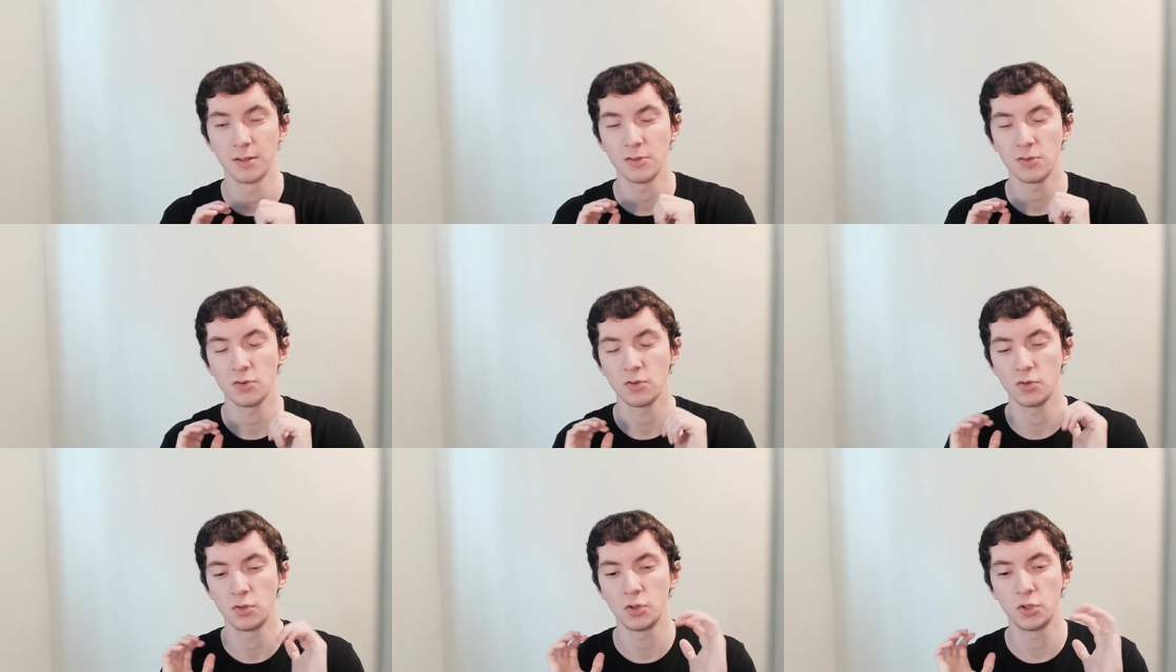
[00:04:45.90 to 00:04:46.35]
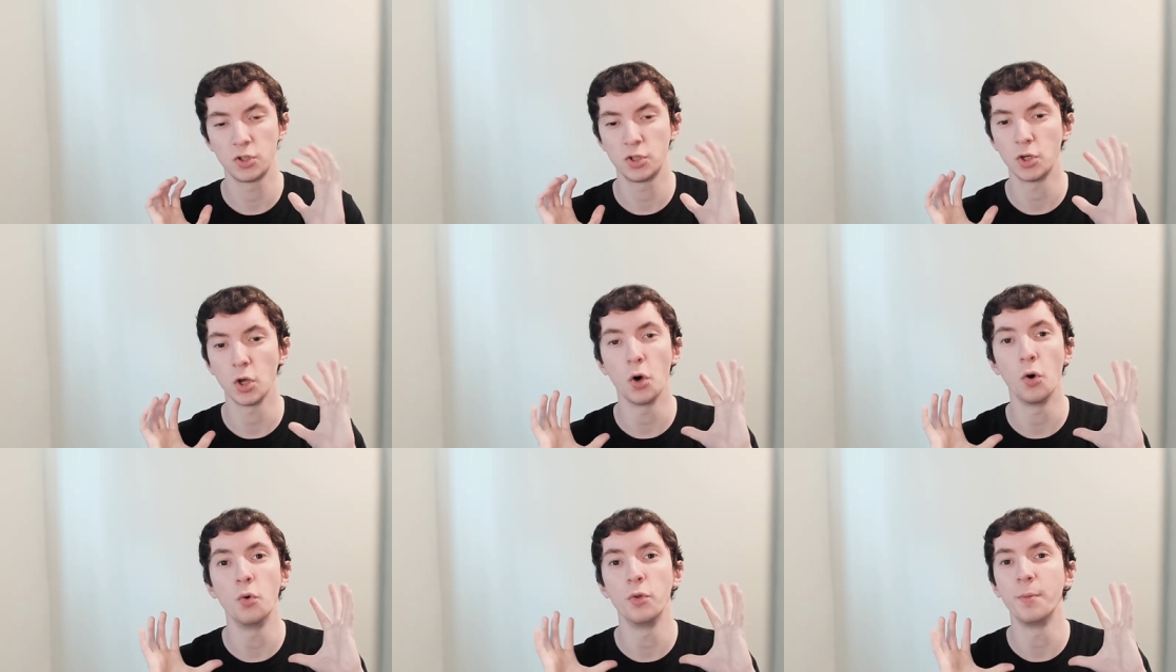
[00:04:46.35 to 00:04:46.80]

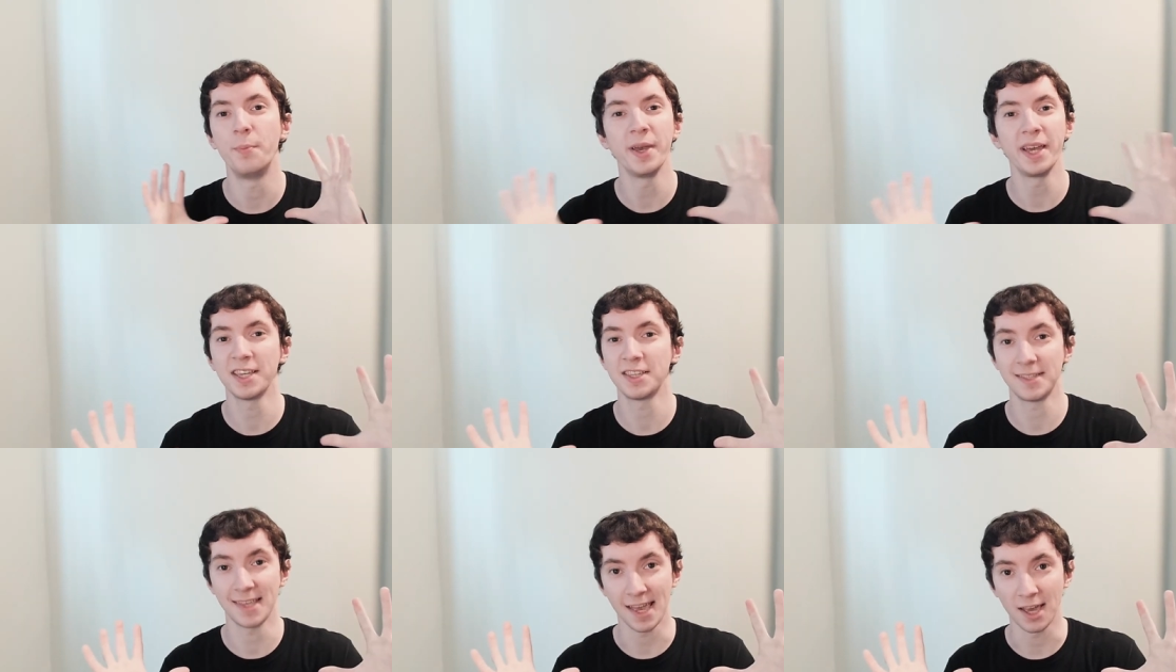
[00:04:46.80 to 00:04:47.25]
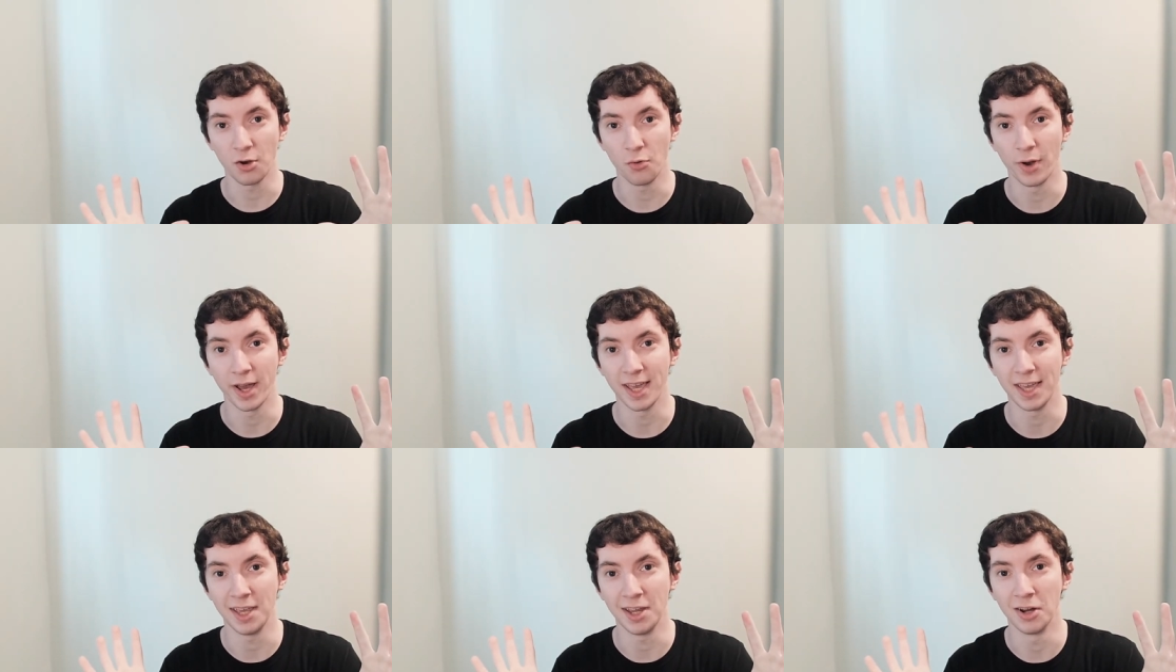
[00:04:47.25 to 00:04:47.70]
So the biggest takeaway
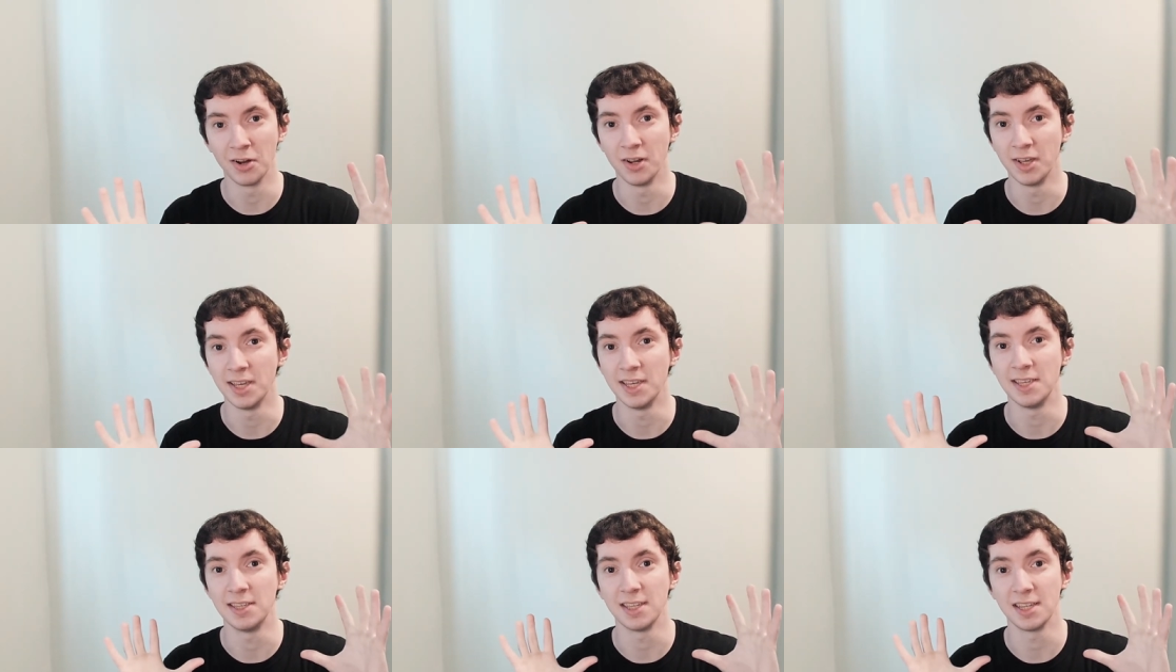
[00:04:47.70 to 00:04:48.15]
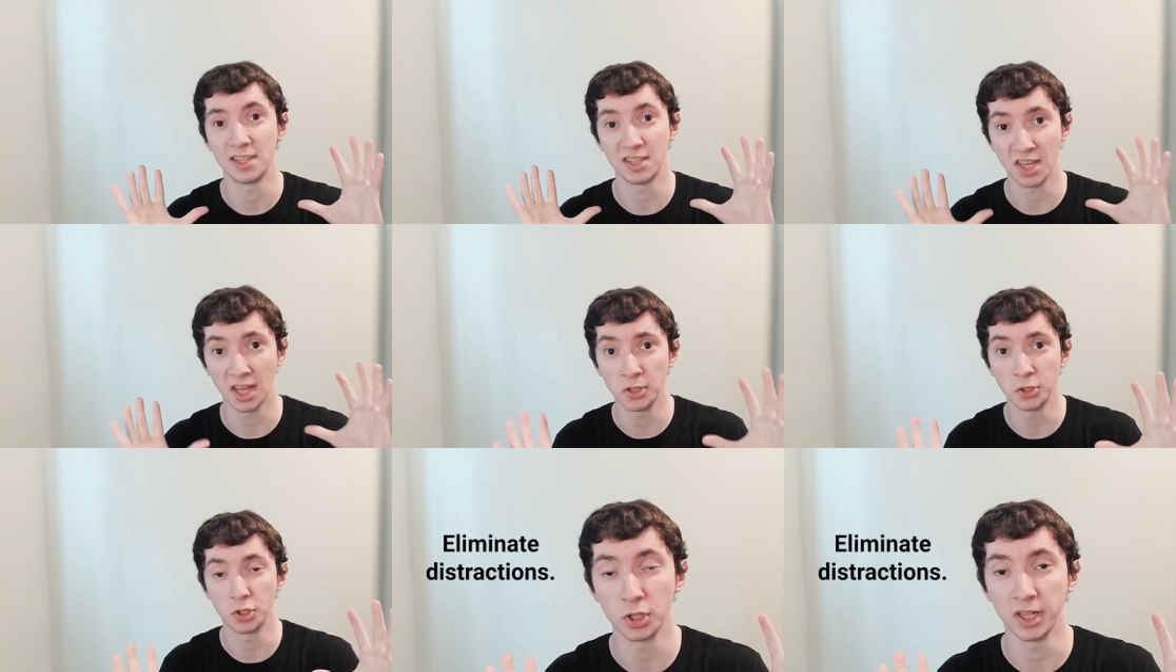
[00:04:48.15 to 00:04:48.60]
here is
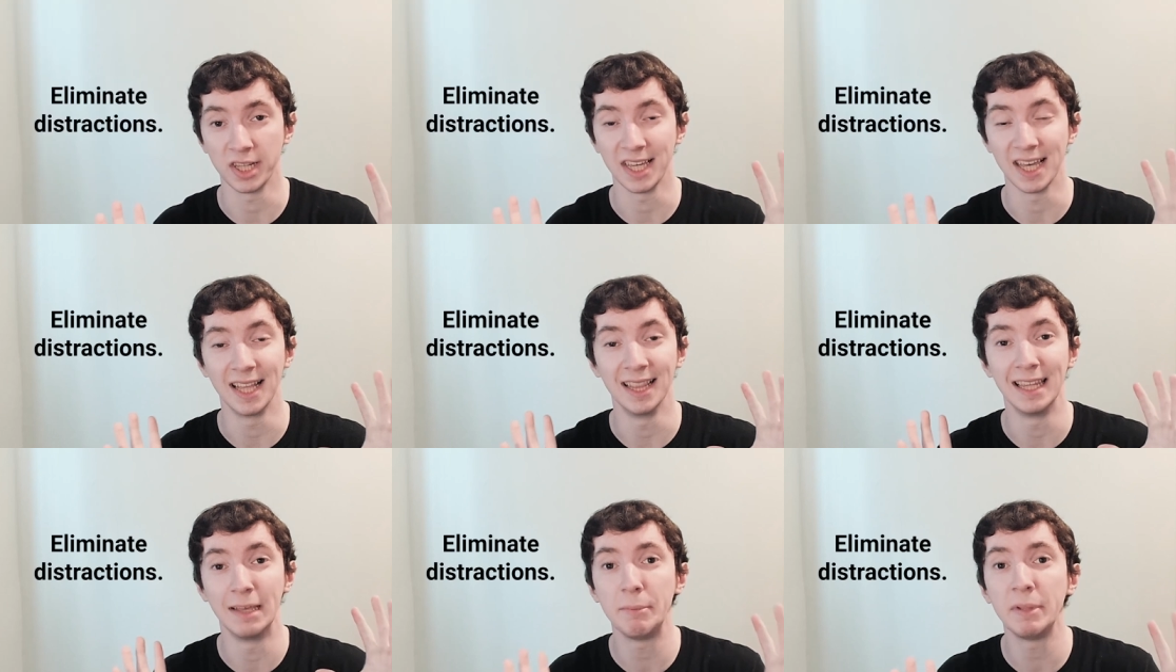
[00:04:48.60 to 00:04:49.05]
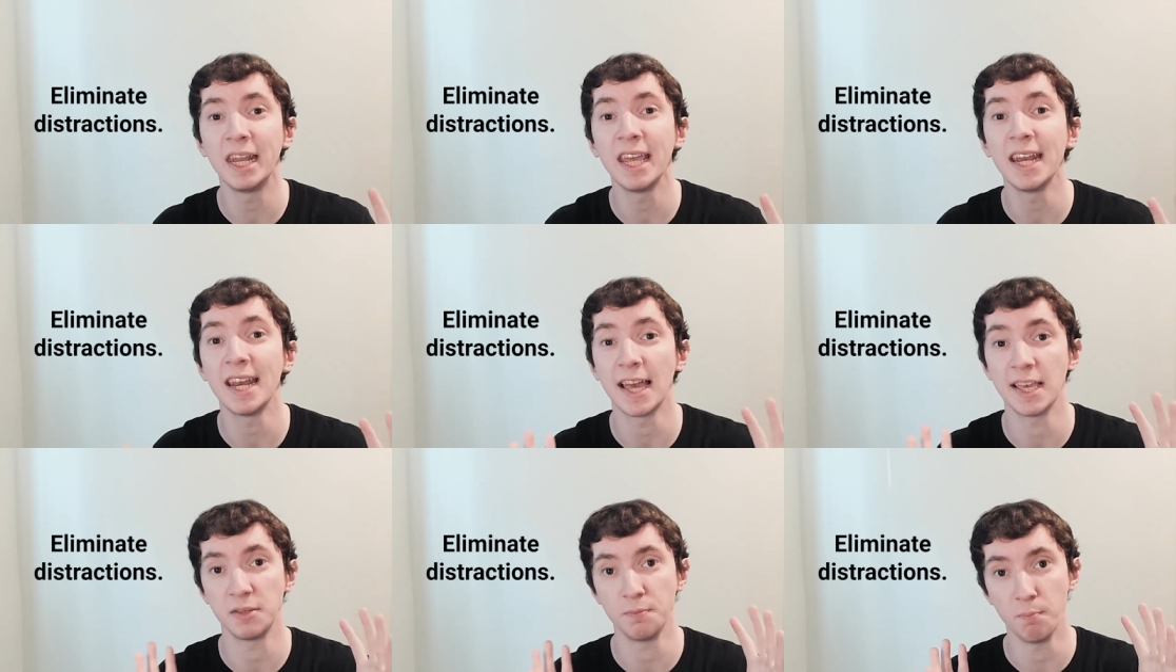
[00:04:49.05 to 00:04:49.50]
essentially eliminate
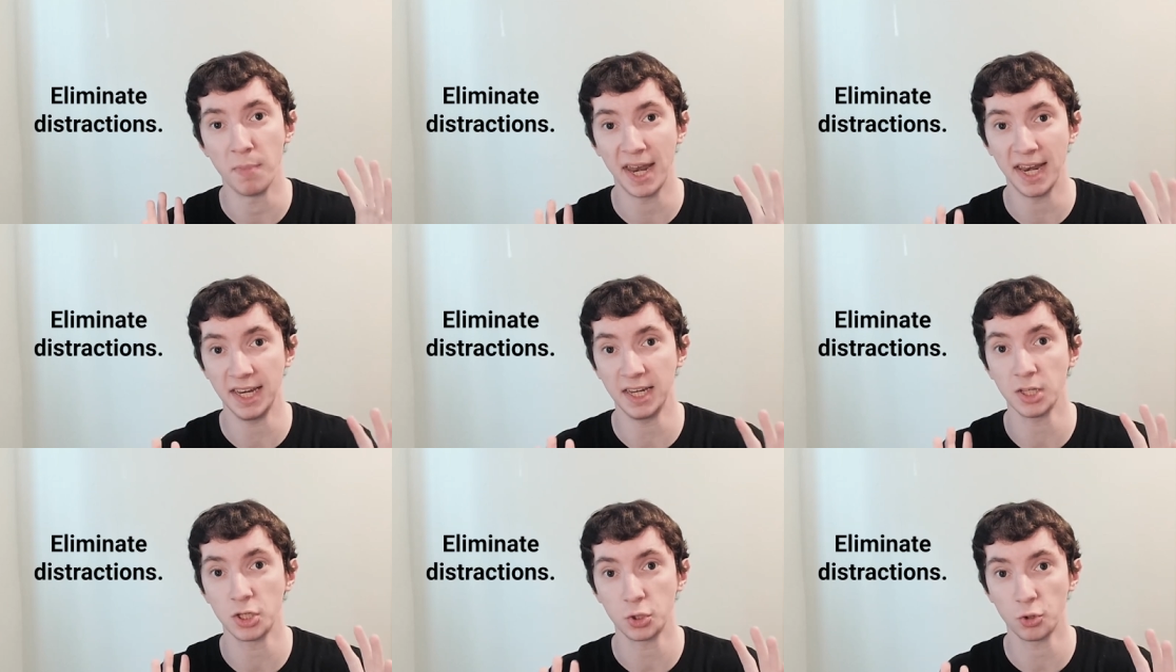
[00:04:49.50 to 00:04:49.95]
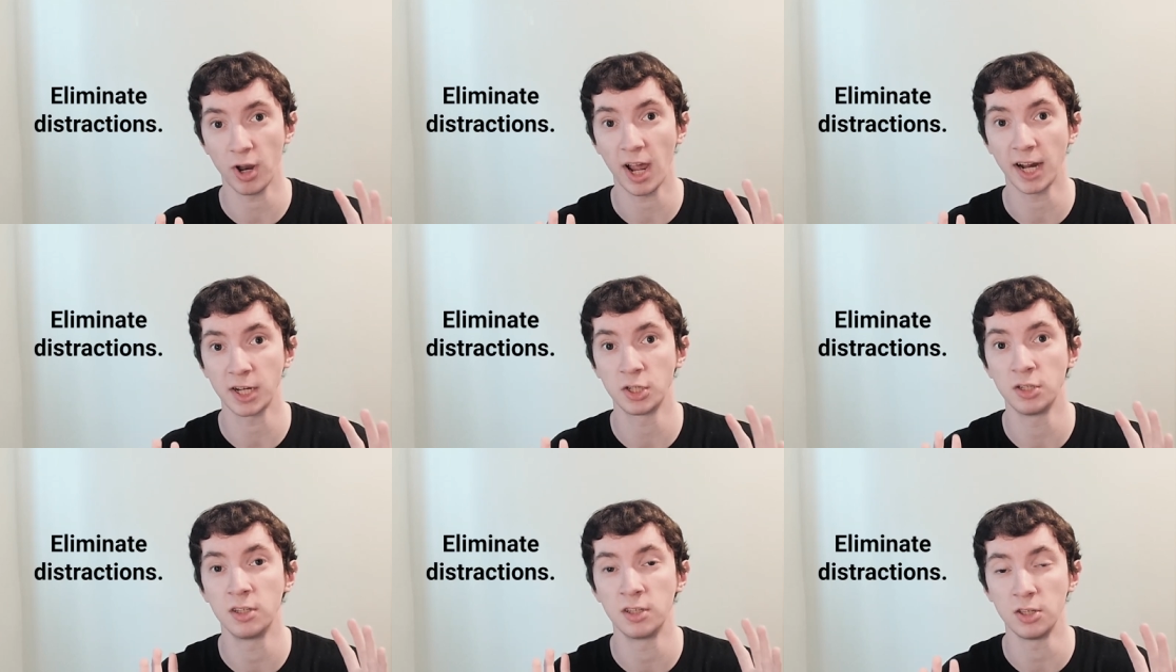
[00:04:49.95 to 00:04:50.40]
as many
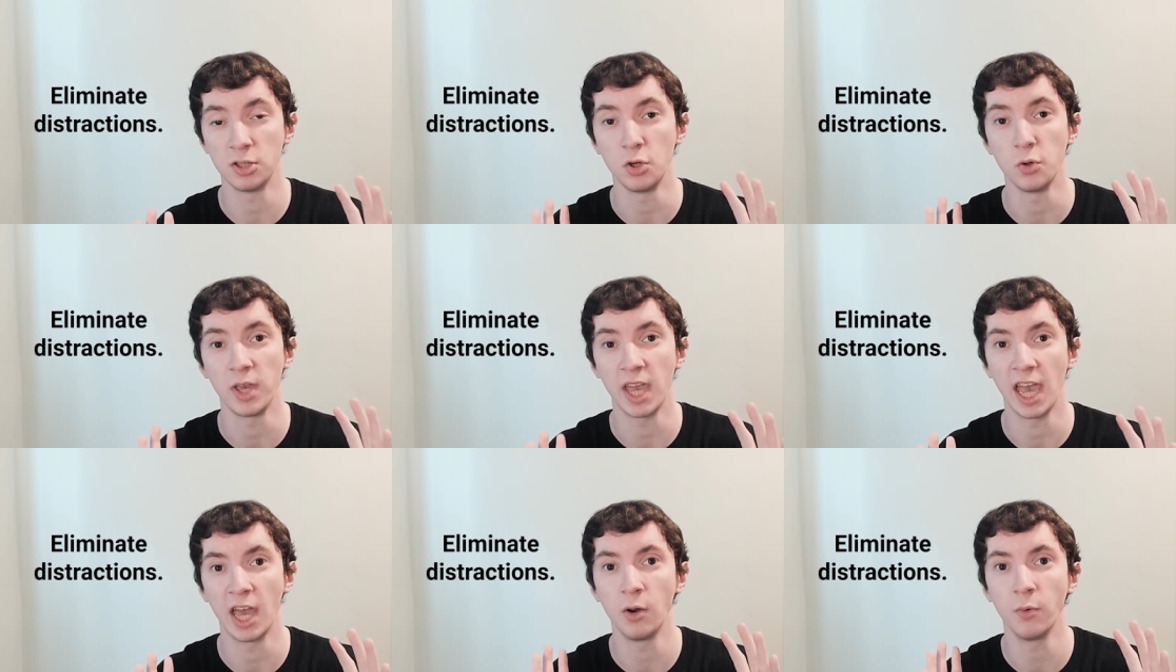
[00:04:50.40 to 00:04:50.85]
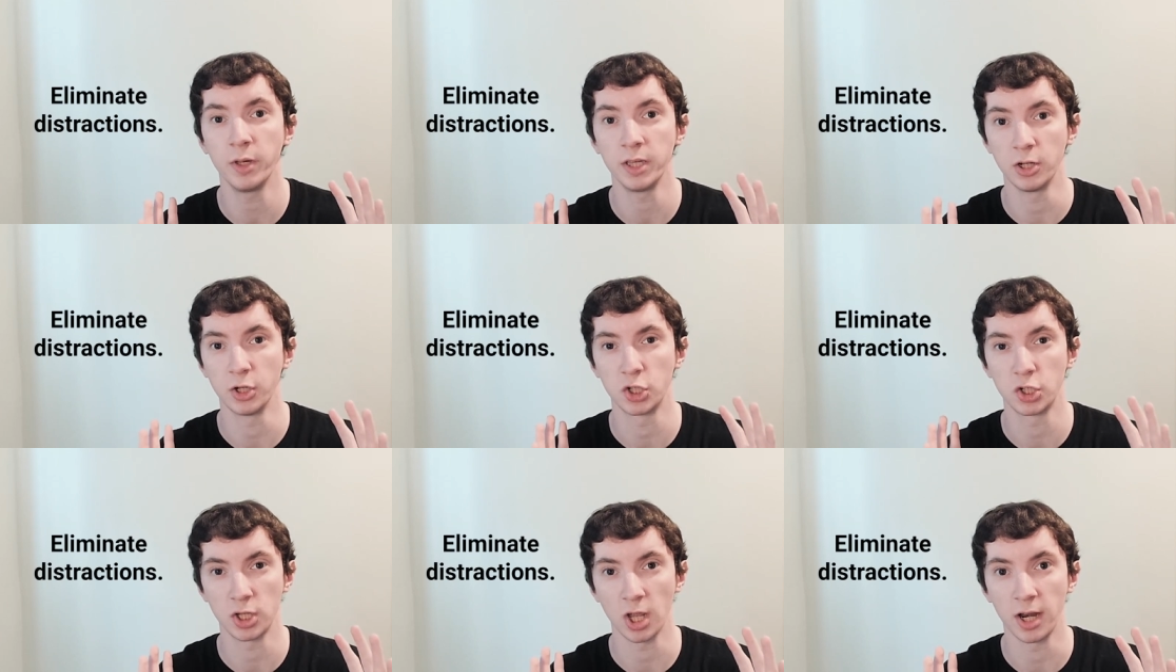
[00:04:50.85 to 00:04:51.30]
distractions as you can while you're
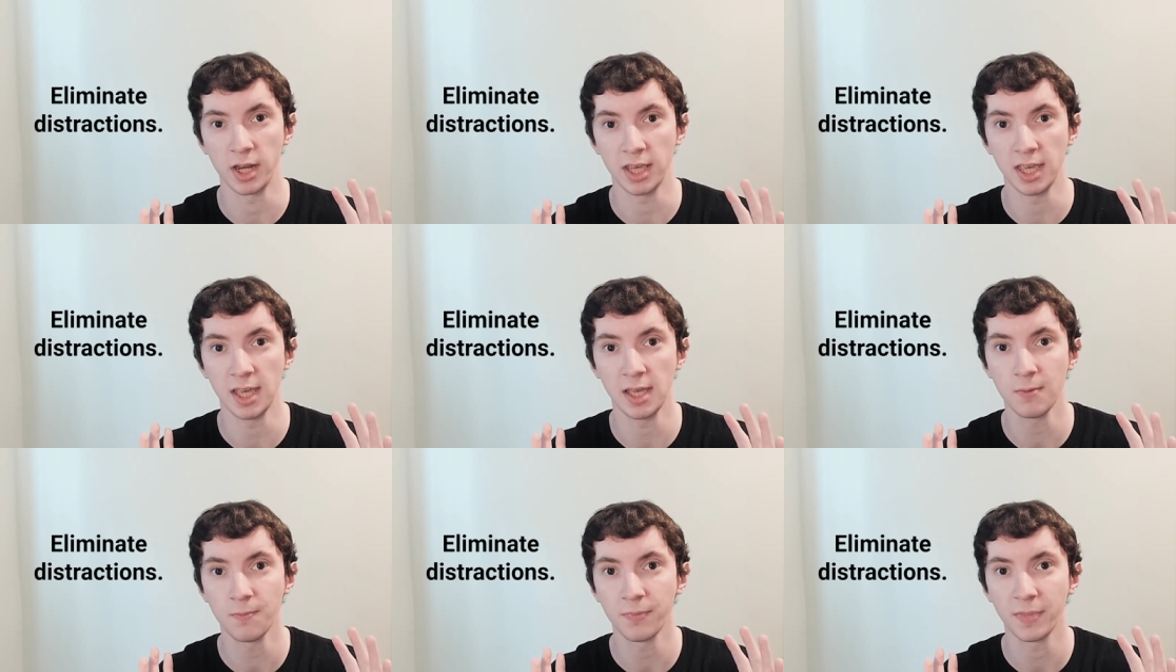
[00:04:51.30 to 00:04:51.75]
studying,